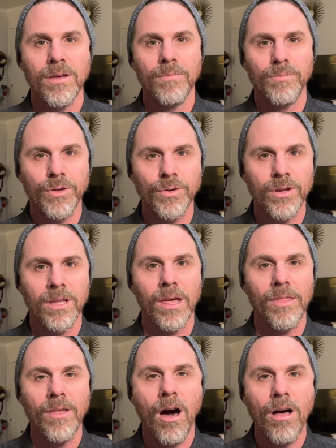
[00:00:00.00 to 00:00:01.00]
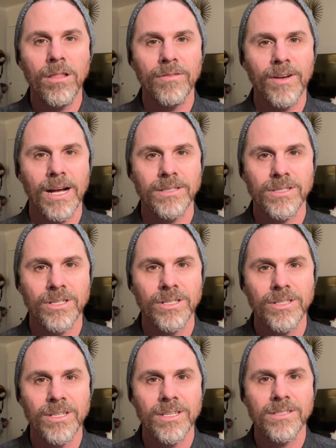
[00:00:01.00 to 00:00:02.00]
beauty, all of God's
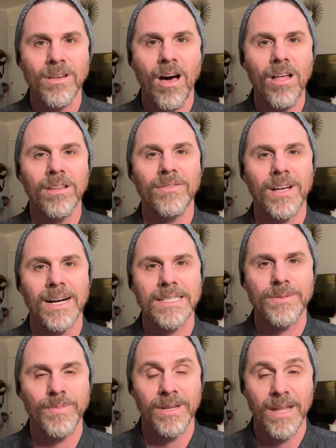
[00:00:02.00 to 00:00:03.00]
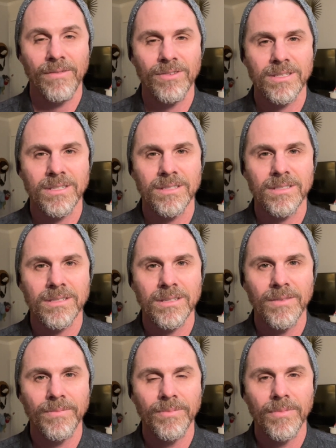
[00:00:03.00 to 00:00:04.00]
goodness, all of God's beneficence,
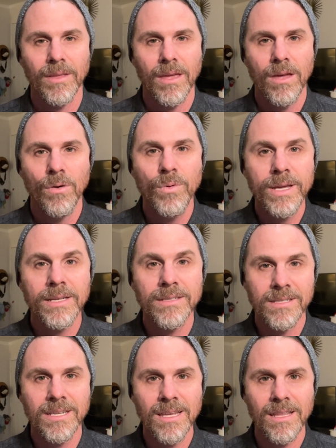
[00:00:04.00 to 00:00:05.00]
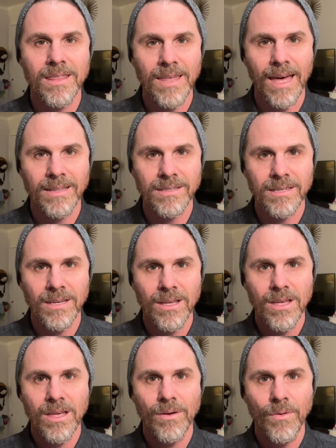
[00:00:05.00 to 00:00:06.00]
we can see that
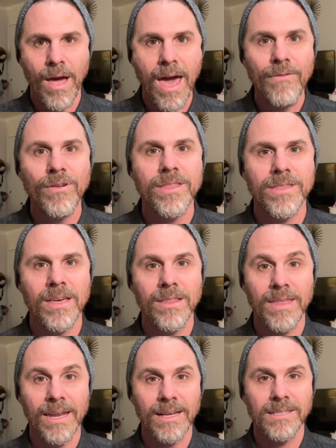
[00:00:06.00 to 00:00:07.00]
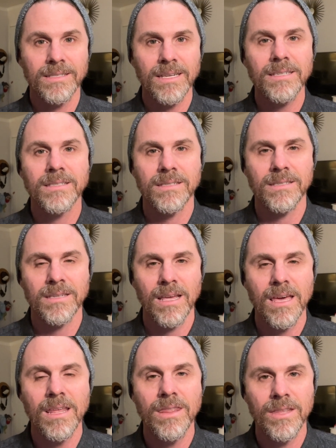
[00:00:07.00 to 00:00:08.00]
everything that exists
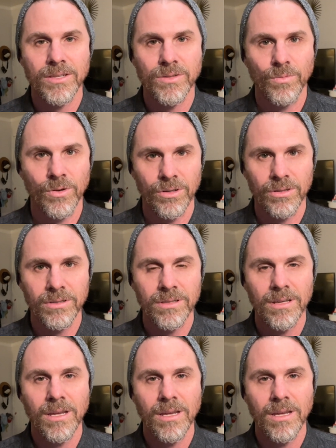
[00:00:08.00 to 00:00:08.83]
in this world